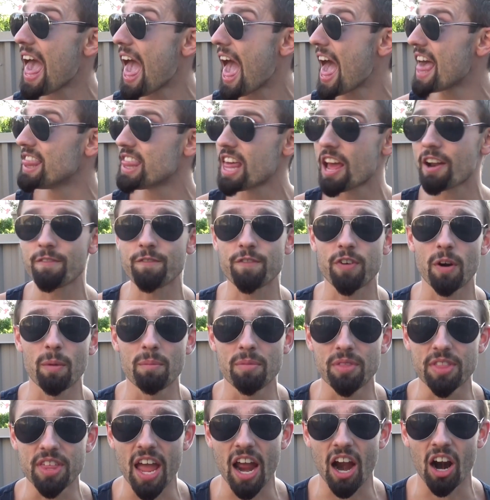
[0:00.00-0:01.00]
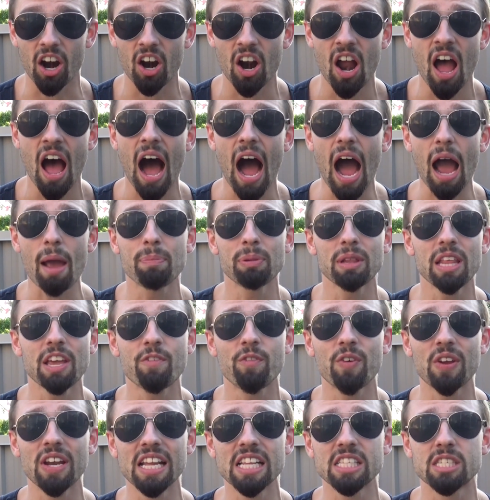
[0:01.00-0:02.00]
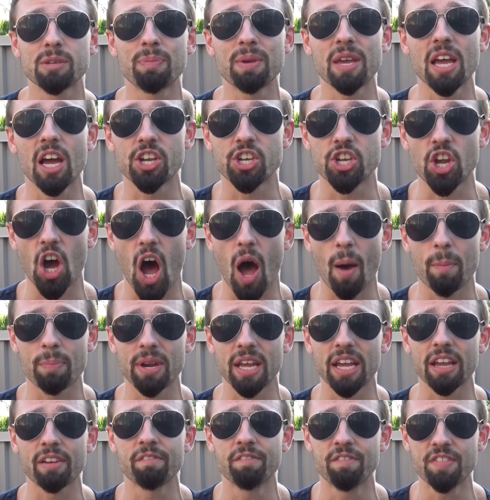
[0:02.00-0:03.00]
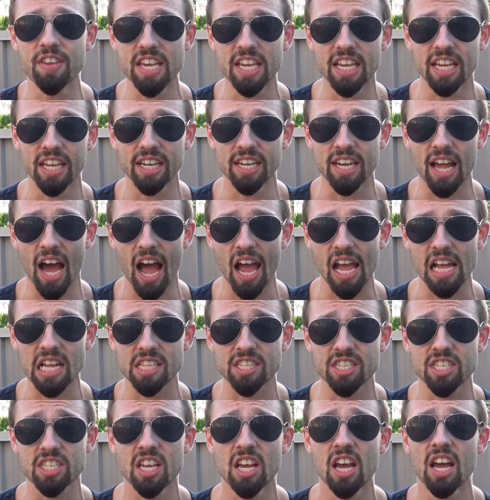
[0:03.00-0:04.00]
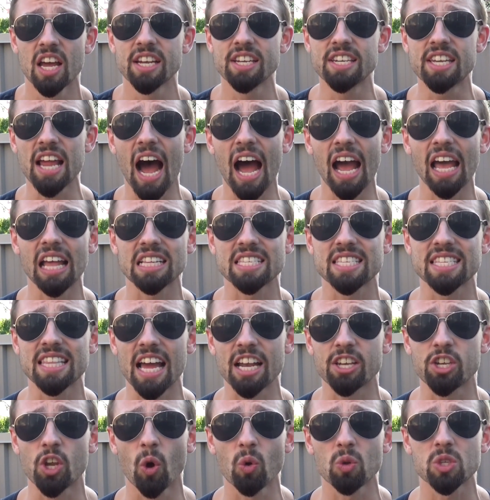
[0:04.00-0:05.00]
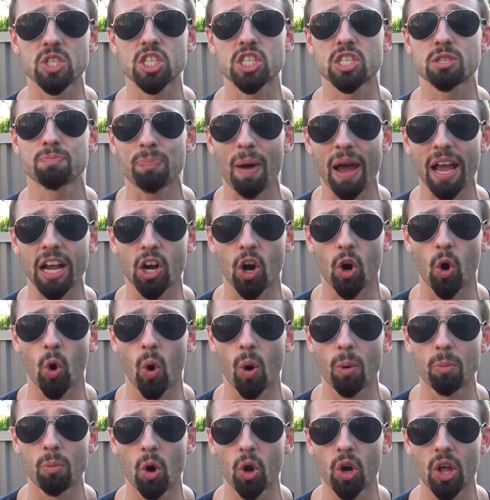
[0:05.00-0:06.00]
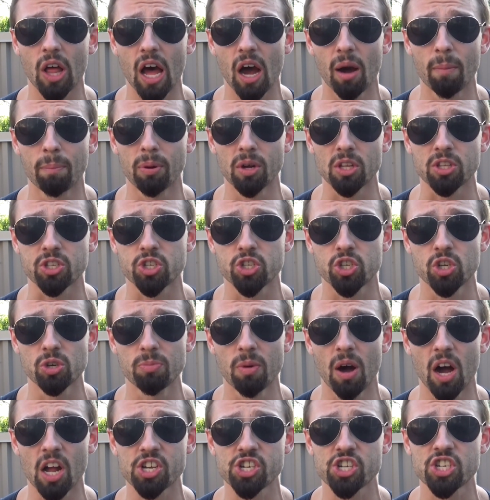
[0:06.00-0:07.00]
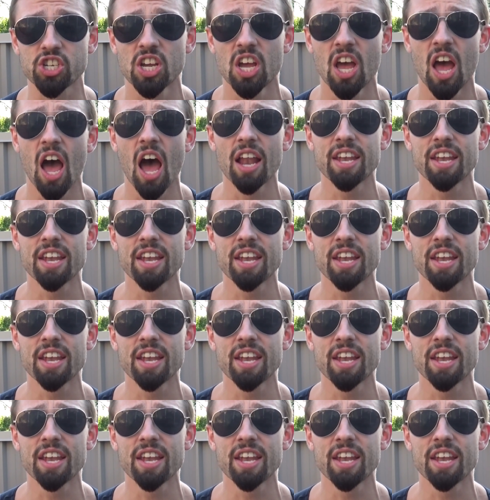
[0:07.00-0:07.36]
And then from there, I believe we need to be adopting vegan diets. Diets that don't spike our hormonal outputs too much.